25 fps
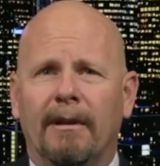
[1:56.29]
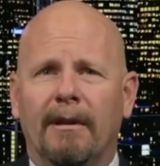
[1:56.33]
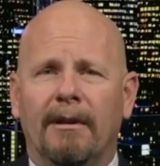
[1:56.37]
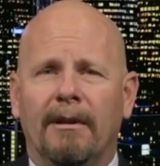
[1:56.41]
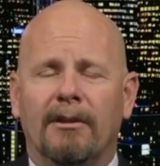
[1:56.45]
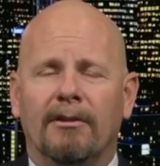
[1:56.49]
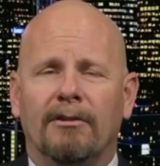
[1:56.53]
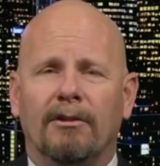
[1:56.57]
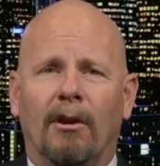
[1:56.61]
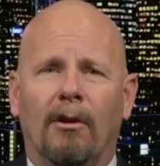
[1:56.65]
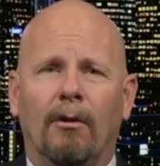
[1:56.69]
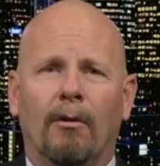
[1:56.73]

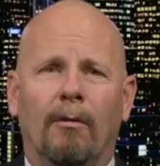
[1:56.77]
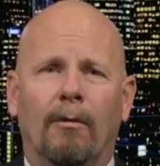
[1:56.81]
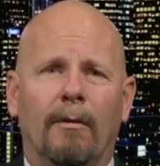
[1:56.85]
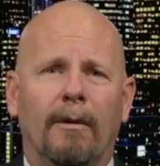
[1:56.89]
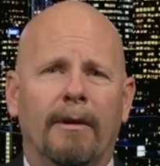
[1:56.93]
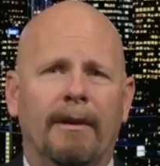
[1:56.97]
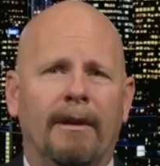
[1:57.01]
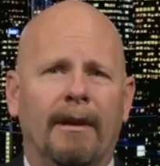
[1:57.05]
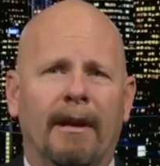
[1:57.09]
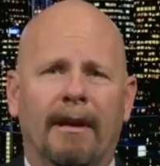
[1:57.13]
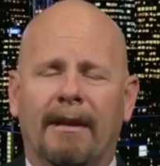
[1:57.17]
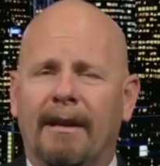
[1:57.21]
So
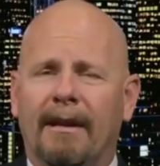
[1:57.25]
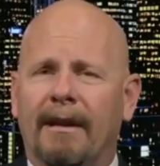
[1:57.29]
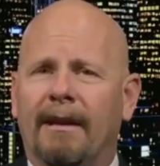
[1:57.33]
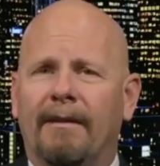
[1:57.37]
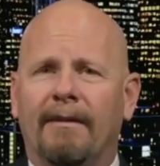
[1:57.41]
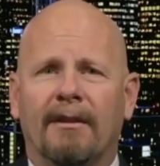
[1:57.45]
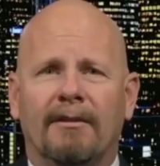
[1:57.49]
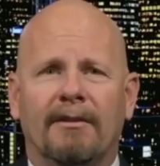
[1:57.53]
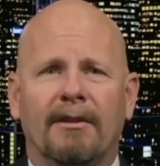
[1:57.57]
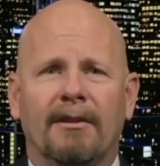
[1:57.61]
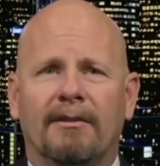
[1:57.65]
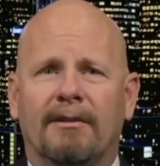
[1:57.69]
again,
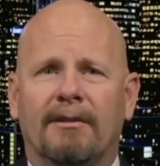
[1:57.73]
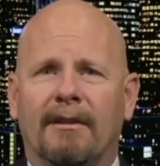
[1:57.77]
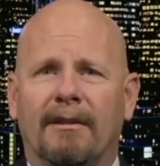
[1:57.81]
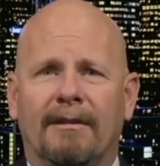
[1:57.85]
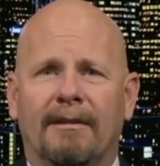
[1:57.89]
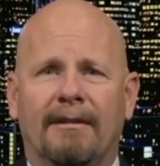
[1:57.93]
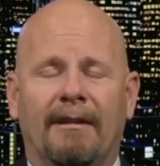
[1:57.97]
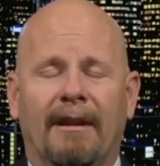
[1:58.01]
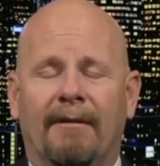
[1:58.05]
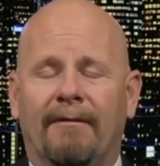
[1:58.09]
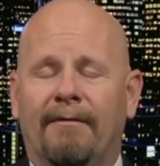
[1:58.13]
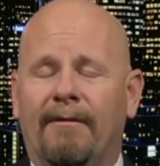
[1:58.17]
this is
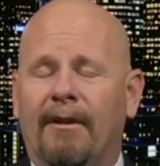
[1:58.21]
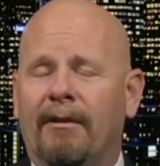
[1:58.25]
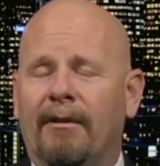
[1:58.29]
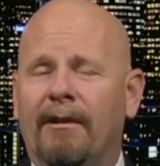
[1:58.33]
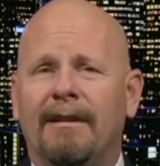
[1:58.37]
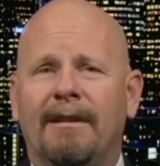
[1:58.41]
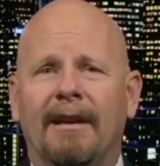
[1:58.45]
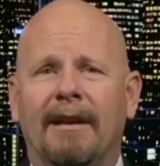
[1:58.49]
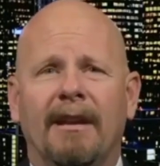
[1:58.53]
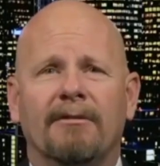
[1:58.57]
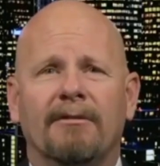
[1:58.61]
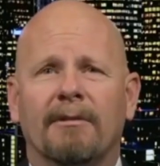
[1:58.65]
a very
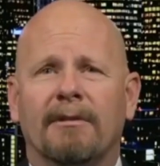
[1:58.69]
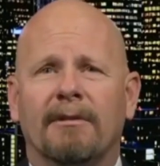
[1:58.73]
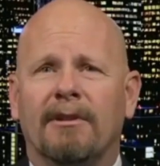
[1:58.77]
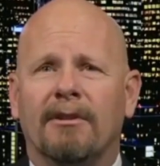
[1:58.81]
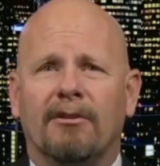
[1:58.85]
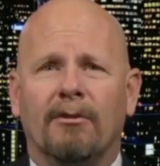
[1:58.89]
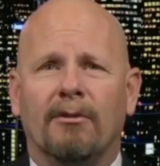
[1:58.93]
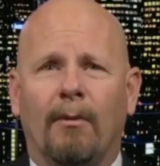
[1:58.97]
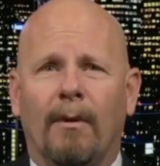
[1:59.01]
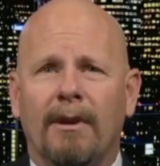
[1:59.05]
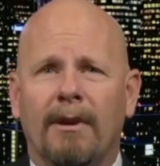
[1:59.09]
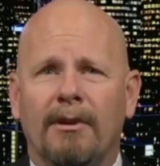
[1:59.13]
dangerous
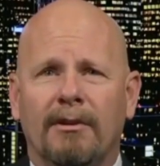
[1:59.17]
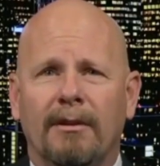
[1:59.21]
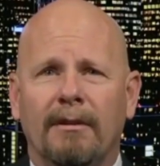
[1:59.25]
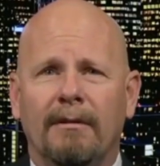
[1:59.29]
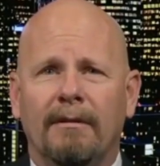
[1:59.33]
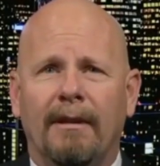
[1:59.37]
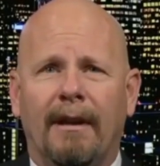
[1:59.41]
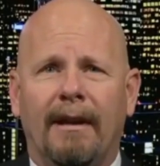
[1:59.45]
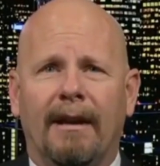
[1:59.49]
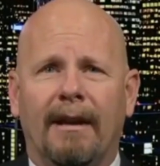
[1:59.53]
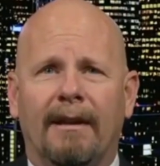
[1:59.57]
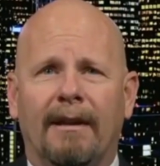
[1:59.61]
situation,
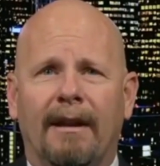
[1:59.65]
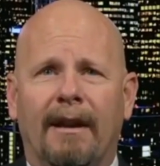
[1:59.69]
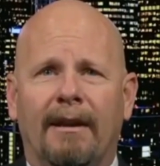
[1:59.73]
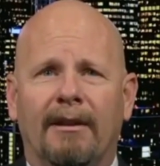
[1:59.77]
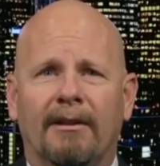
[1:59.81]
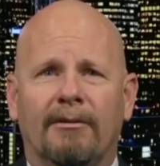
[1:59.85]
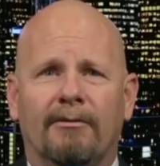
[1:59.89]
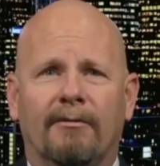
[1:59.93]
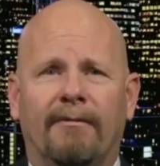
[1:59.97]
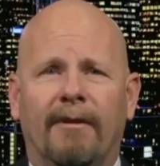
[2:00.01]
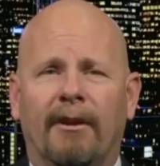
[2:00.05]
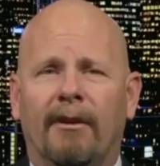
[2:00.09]
and
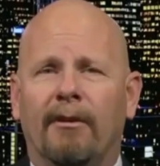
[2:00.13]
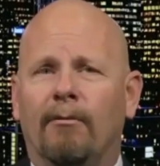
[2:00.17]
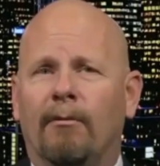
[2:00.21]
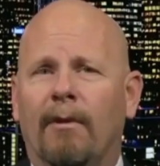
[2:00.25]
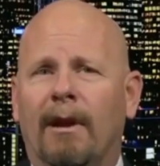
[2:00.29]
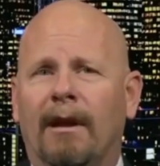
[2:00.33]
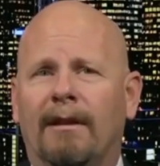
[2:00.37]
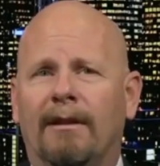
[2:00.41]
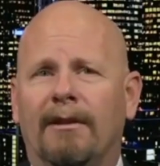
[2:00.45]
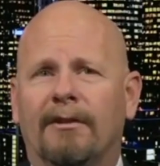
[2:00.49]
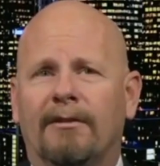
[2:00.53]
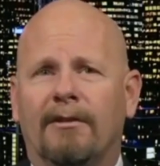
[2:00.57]
it's very
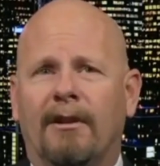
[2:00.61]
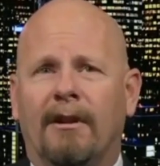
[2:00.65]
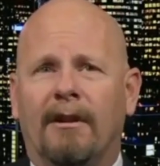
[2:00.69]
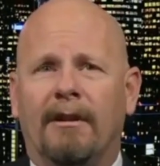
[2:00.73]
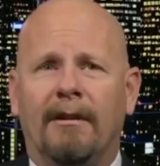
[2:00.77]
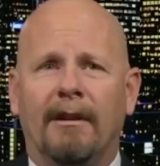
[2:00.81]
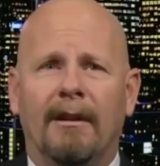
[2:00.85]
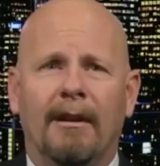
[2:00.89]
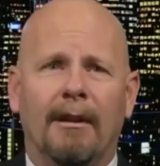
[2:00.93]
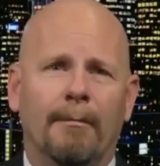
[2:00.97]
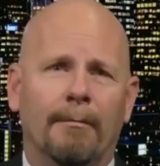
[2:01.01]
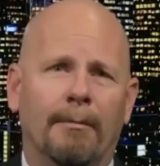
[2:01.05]
reckless on
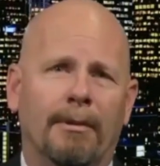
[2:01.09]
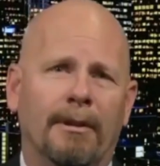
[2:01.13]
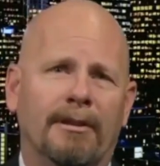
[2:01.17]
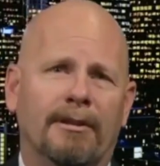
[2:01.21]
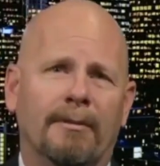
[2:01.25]
Police